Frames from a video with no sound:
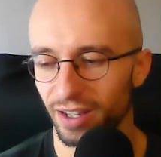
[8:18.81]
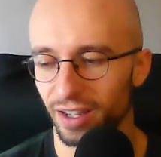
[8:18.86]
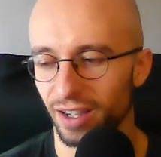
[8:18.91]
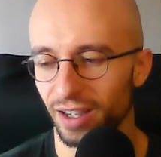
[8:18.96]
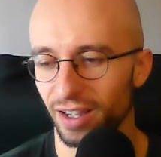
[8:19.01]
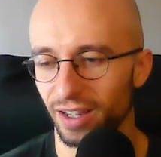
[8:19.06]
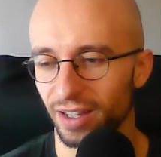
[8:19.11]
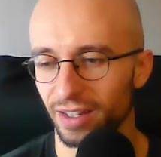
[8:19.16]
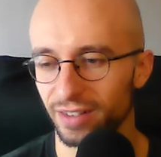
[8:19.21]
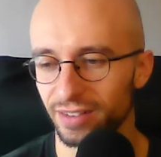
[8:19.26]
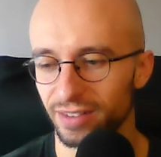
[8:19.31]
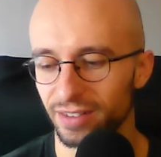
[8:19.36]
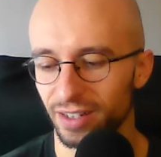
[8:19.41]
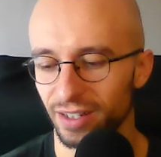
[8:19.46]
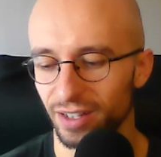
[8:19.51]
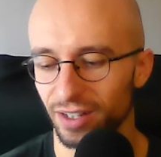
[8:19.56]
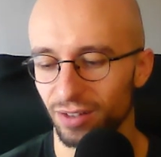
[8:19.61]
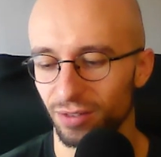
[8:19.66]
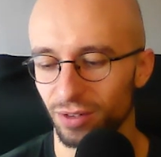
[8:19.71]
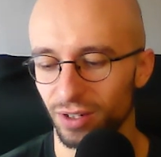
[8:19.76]
and
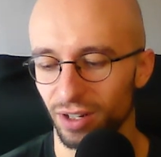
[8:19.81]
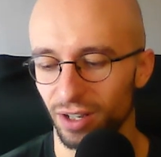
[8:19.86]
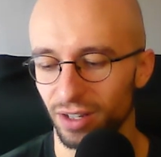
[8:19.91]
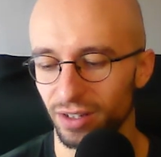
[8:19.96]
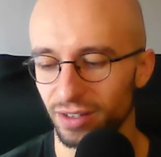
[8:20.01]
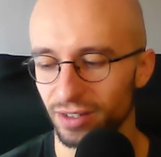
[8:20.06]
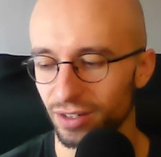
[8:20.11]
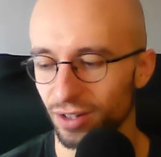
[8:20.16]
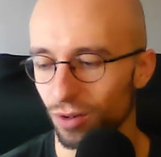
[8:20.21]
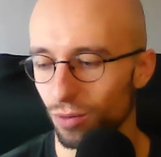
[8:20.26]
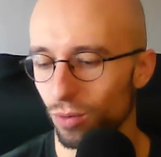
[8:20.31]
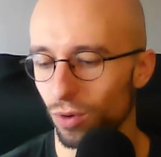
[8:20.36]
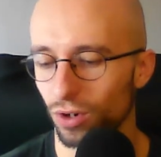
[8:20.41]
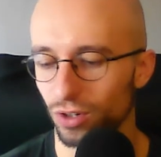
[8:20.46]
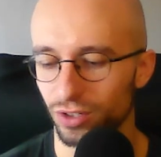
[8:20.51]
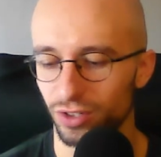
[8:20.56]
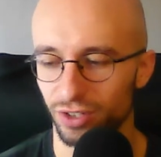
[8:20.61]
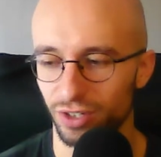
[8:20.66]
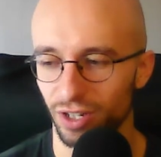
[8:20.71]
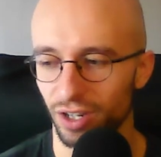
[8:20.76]
uh, we'd like you know
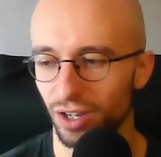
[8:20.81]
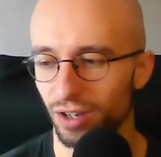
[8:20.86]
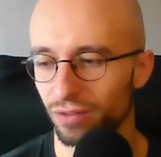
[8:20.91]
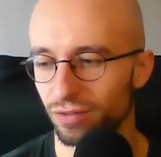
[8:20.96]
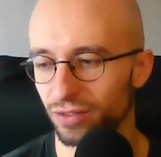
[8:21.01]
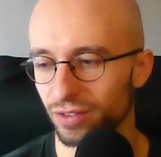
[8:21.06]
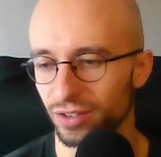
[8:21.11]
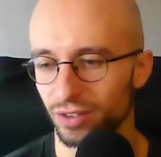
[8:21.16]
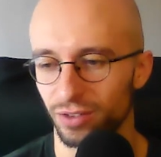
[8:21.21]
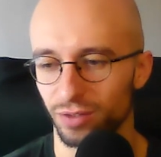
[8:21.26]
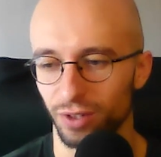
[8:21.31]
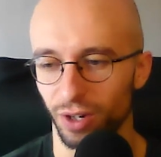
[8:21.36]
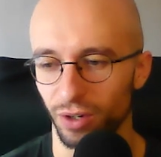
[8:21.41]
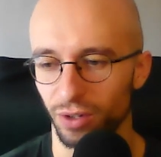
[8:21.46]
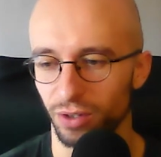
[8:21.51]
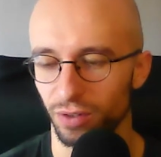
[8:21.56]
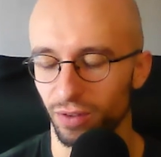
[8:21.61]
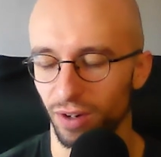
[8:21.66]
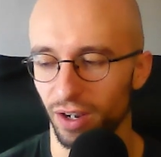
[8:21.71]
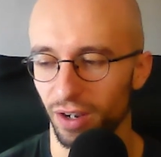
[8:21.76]
watch stuff and
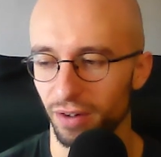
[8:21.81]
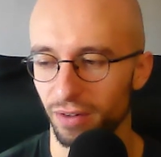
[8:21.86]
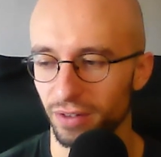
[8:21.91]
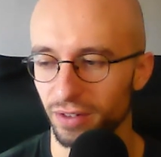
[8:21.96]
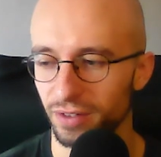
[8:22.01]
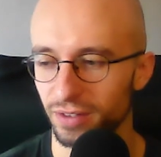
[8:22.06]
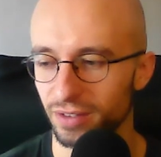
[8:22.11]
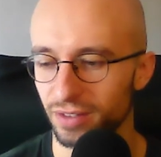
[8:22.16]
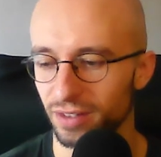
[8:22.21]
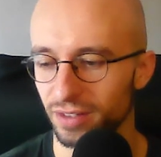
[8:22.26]
joke around and,